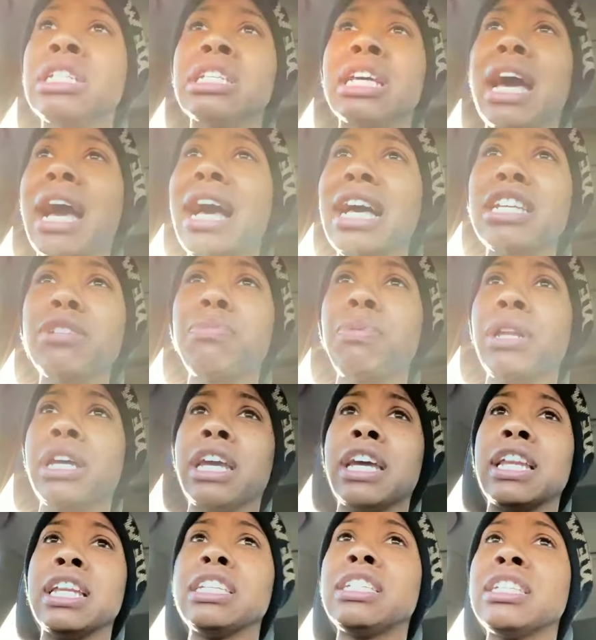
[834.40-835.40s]
is God's
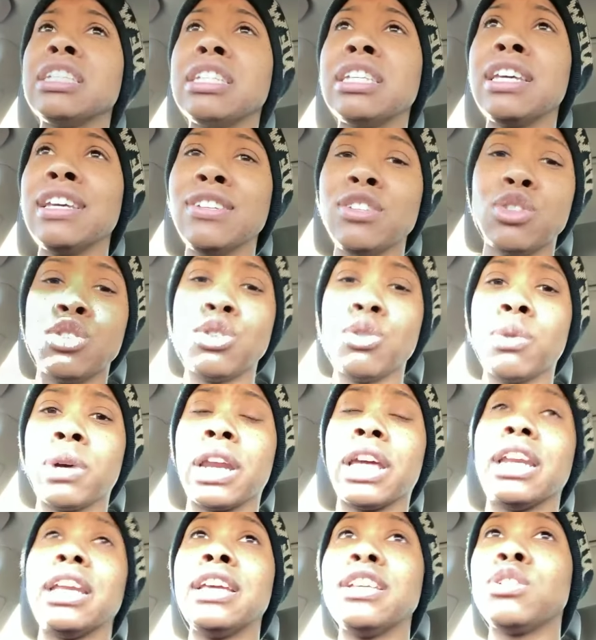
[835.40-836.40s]
plan. This is his
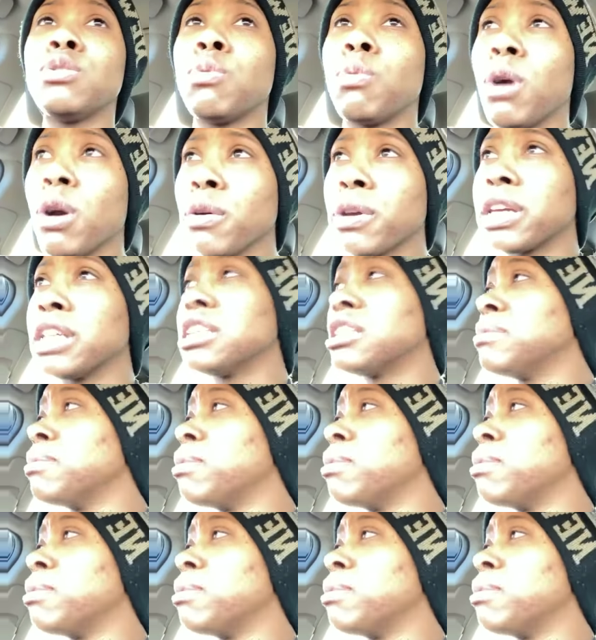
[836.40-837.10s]
doing, and his work is